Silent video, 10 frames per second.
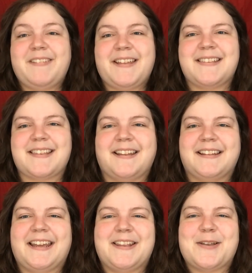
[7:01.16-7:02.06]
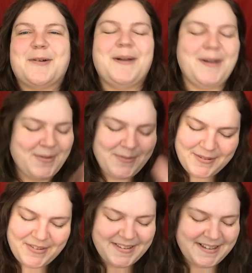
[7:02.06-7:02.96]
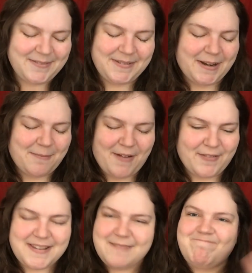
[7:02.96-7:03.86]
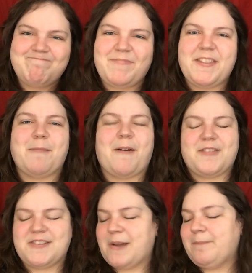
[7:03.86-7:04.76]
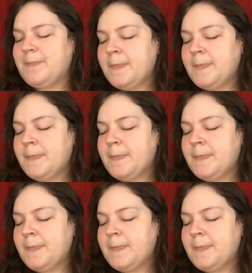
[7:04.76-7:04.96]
it's Stan Lee, so let him have his time.